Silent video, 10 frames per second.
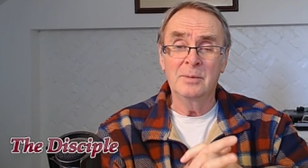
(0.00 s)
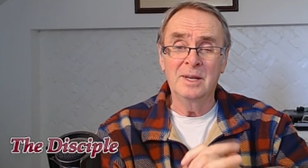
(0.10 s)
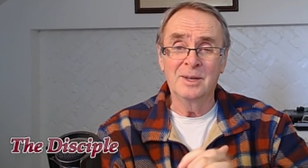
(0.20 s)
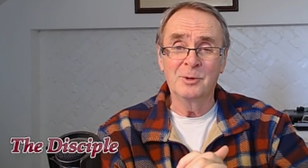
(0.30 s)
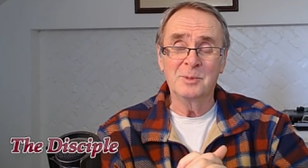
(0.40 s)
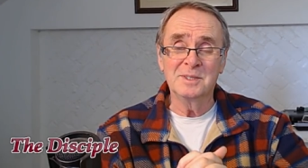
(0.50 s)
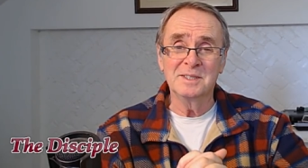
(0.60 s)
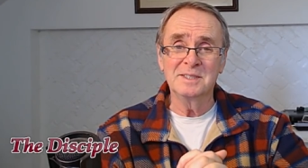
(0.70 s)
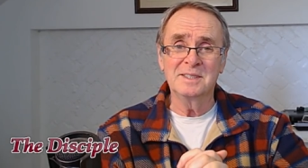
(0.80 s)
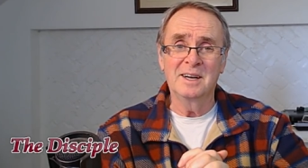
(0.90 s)
I really hope
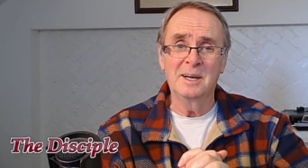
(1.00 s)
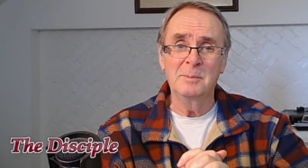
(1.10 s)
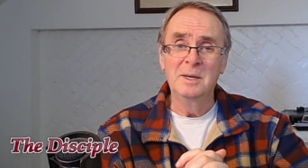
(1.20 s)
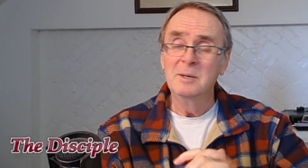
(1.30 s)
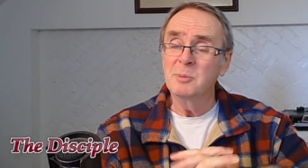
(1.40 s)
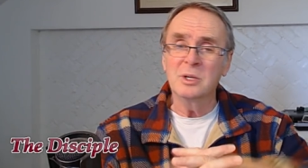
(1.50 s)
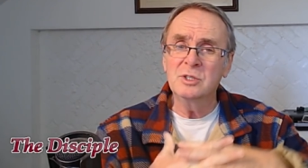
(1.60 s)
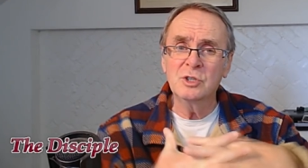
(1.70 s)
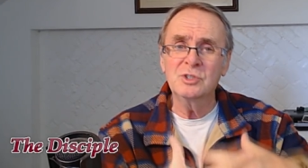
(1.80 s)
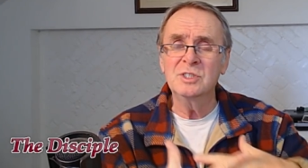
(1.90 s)
it's this time. But
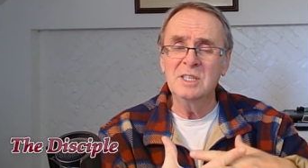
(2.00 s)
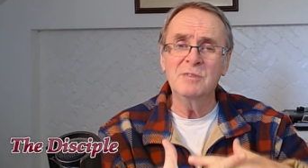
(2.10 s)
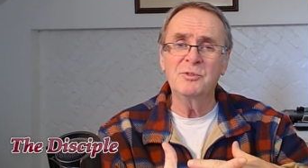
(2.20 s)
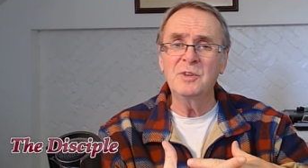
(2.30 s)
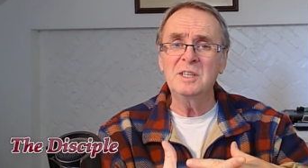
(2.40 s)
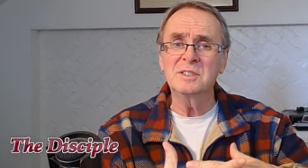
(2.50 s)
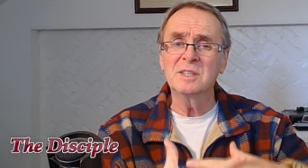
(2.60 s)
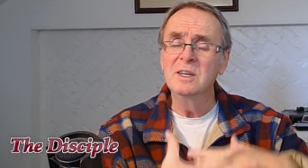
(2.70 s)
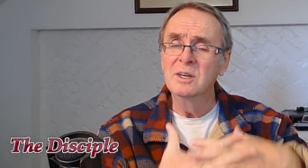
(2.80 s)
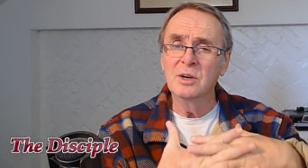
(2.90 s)
it doesn't need a
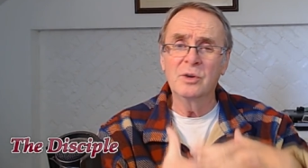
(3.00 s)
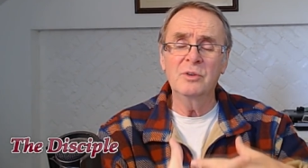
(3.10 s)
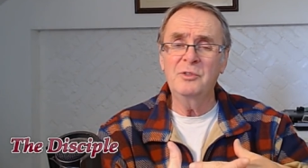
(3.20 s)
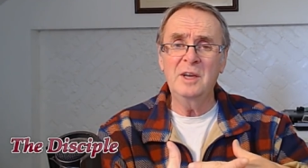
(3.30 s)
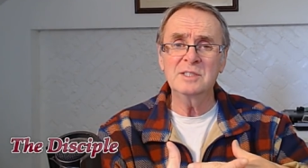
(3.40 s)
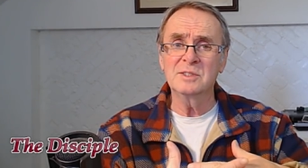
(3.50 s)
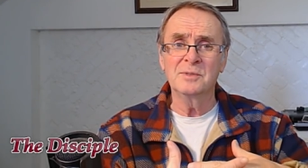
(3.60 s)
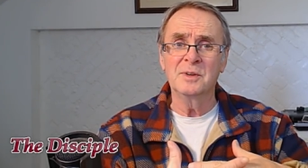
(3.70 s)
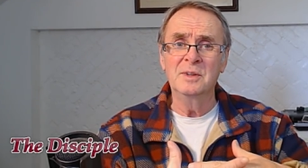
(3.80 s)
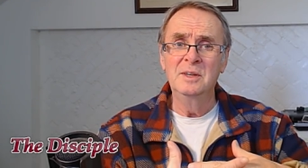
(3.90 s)
feast or a
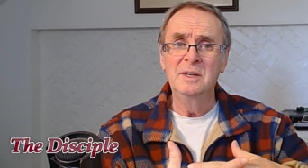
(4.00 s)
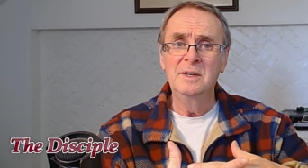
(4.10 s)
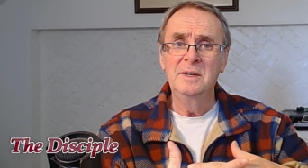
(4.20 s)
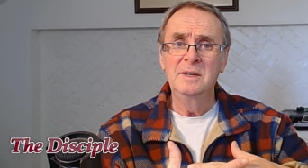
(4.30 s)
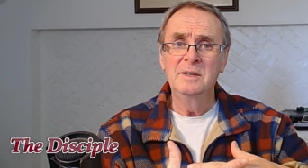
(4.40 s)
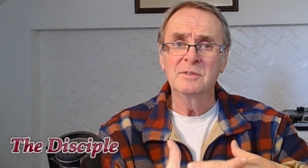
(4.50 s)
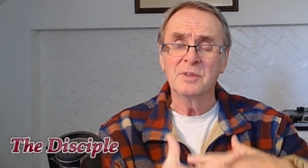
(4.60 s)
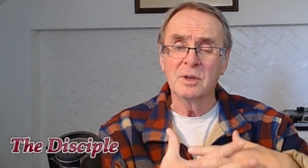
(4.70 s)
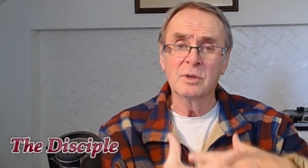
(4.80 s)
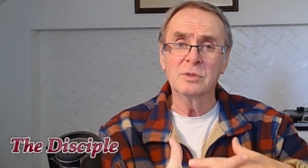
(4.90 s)
festival
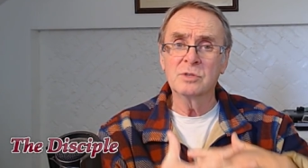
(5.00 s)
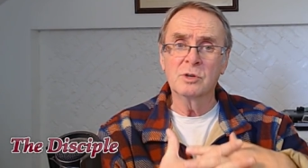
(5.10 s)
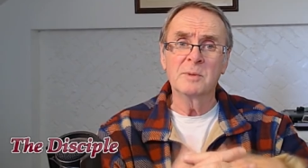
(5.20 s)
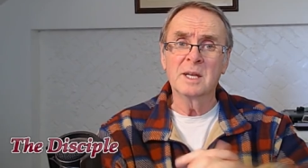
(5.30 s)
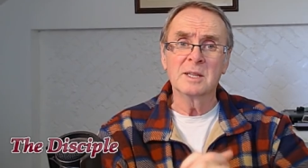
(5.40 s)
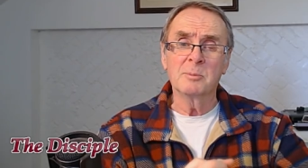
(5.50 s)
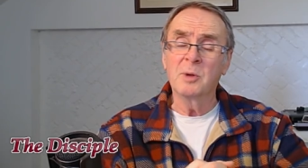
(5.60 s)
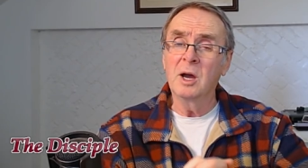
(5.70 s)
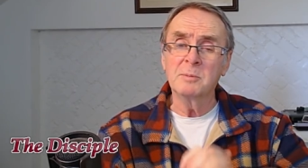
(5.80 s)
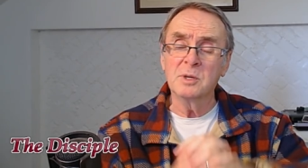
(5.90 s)
for the Lord to come and get the
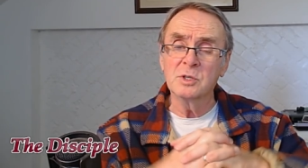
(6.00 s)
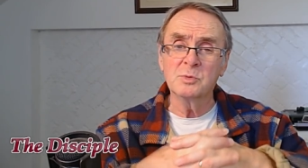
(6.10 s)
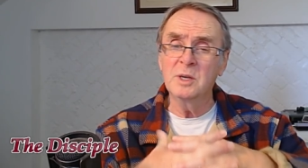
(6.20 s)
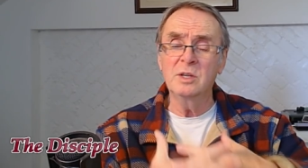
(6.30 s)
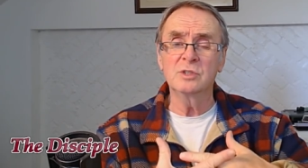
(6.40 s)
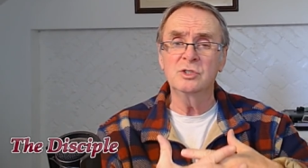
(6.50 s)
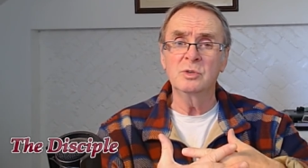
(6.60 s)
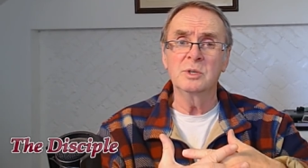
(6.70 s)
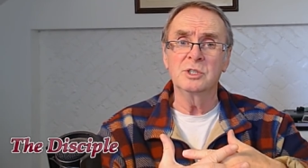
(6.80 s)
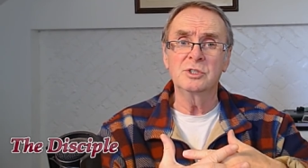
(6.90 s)
bride because we're not
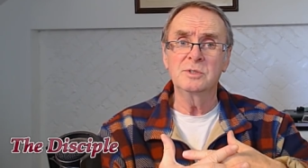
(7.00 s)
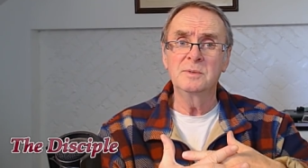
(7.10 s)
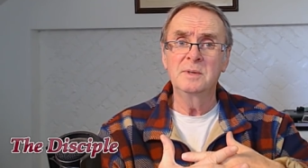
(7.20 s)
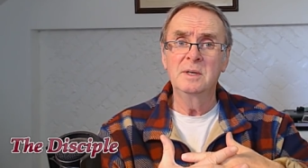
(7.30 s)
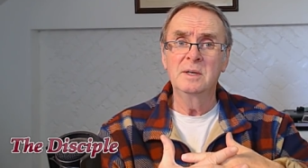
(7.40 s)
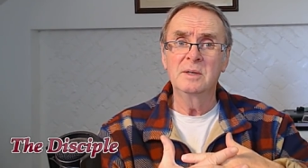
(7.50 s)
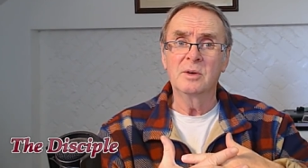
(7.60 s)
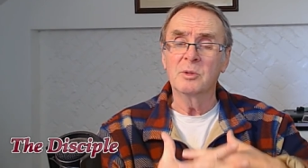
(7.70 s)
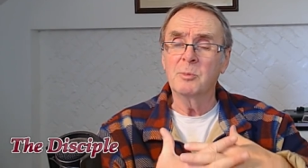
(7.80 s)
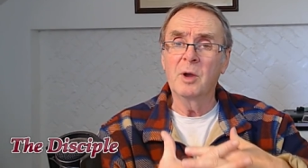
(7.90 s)
Jewish
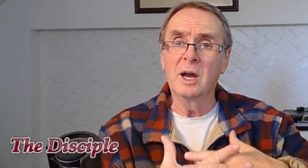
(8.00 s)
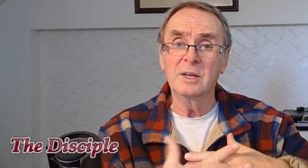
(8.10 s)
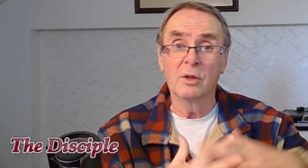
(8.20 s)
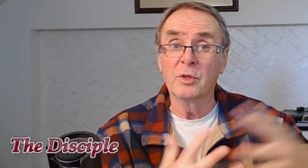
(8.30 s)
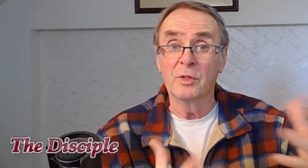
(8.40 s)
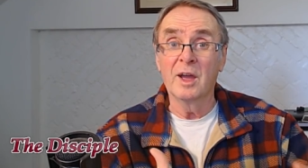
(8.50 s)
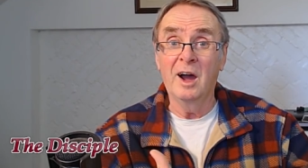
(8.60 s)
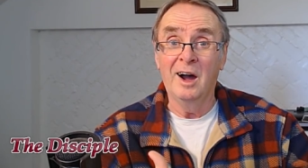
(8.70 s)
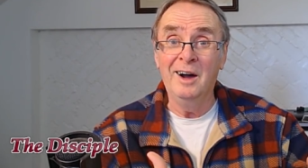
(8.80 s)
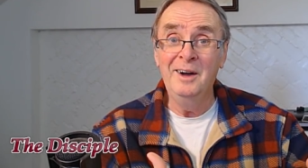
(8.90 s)
or the bride, although
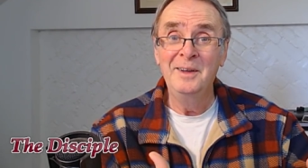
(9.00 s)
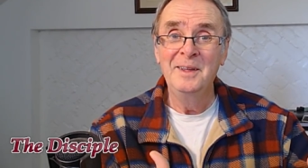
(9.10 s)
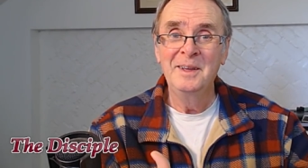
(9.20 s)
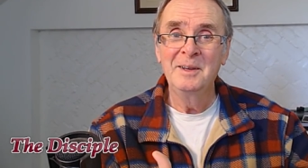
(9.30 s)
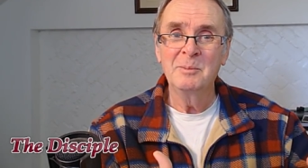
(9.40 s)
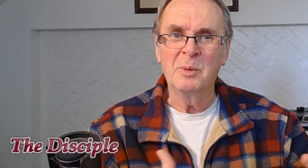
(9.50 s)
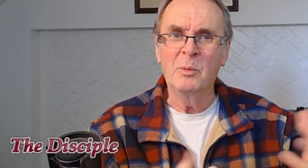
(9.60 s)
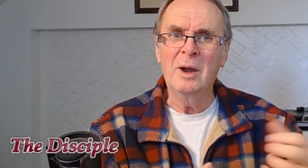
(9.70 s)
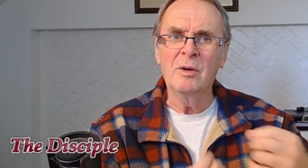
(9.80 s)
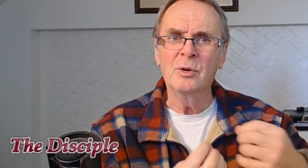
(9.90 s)
they are,
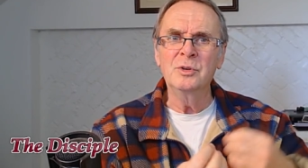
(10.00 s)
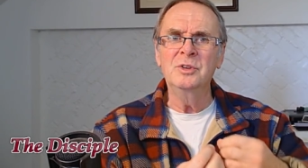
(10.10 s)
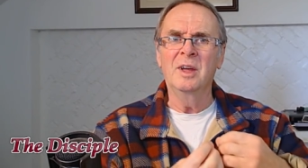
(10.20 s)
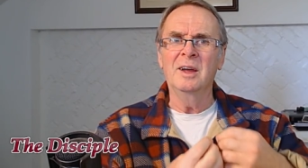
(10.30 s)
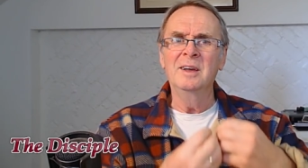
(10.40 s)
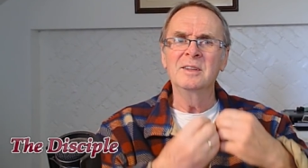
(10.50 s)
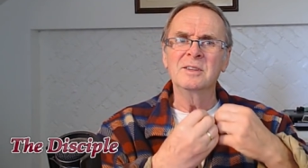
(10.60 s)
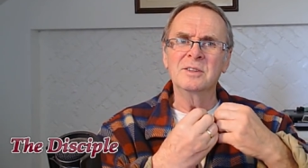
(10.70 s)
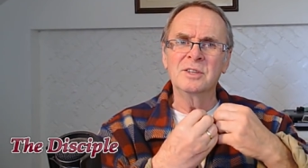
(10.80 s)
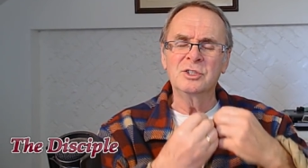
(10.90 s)
but we're under
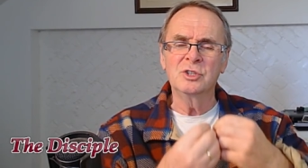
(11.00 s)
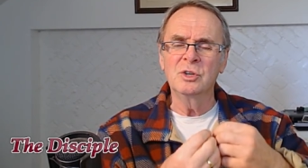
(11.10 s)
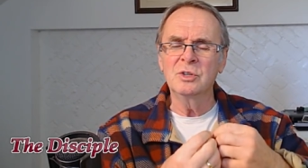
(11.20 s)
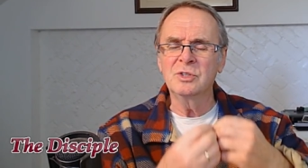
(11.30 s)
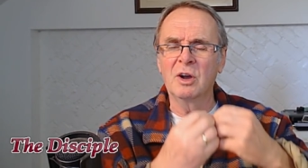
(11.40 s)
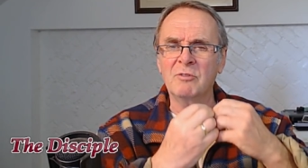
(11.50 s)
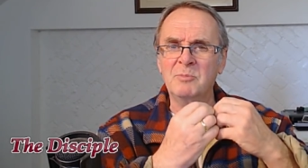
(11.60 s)
the church